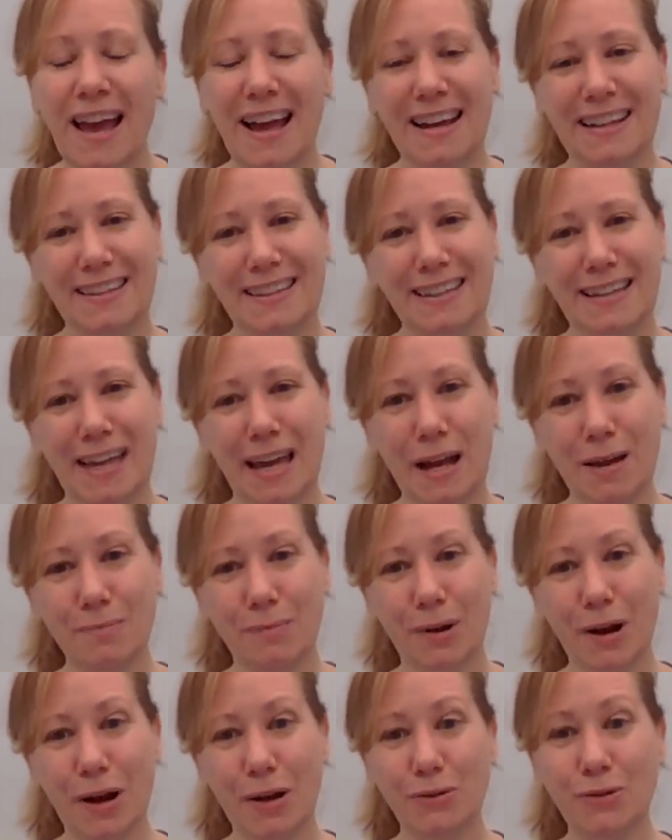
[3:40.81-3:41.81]
at the
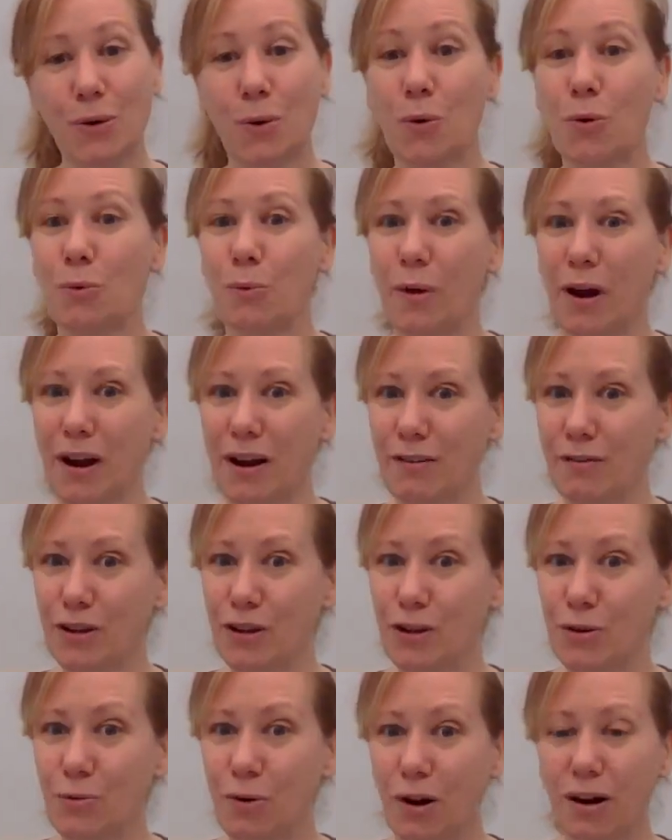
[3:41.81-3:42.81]
campground or wherever
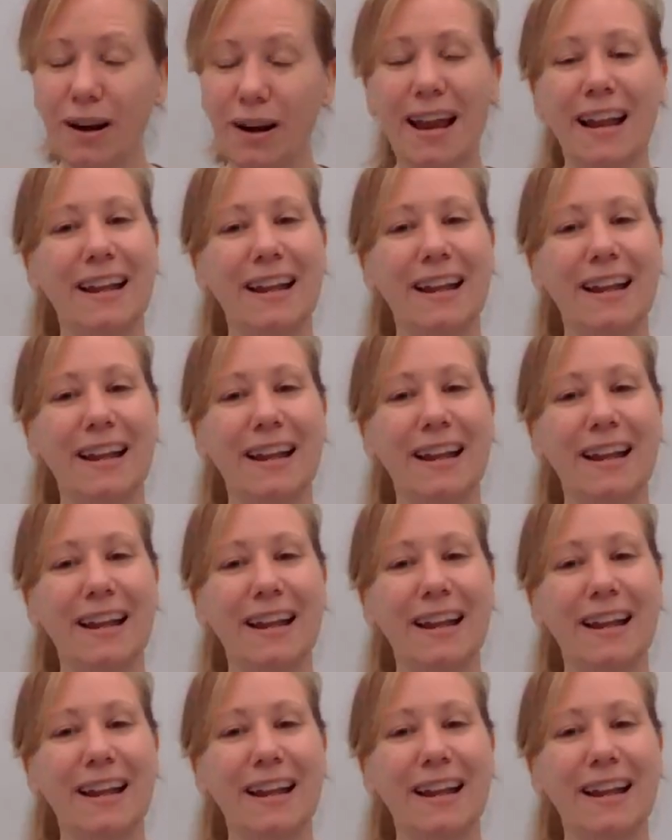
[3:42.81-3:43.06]
you are.